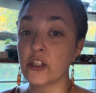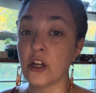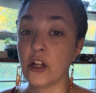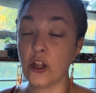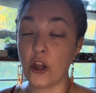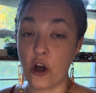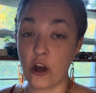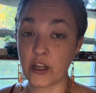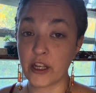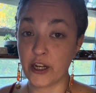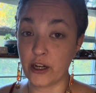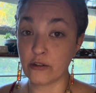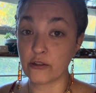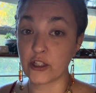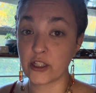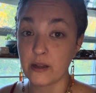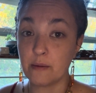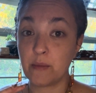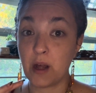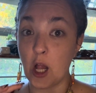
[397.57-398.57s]
a
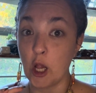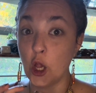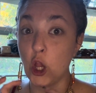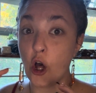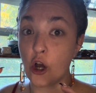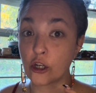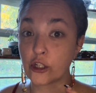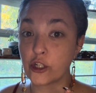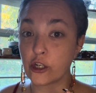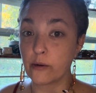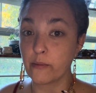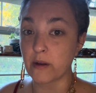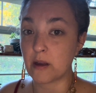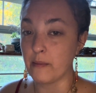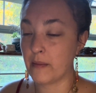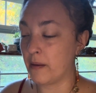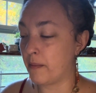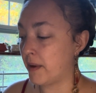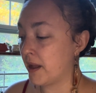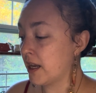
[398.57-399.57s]
long-term
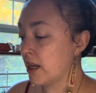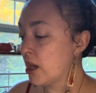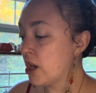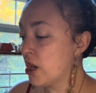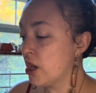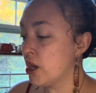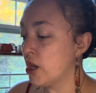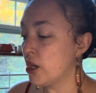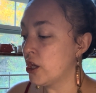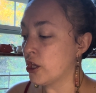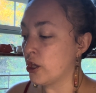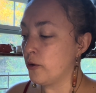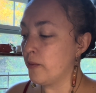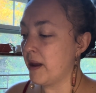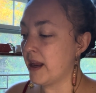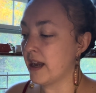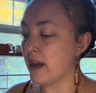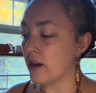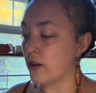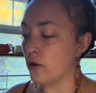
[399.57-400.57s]
commitment, you
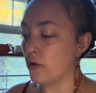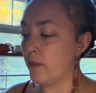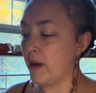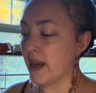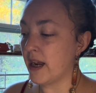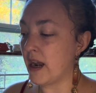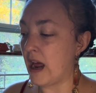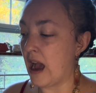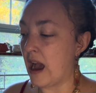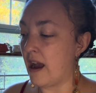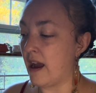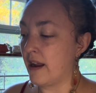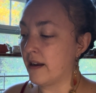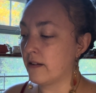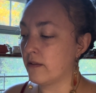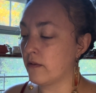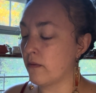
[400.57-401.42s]
may not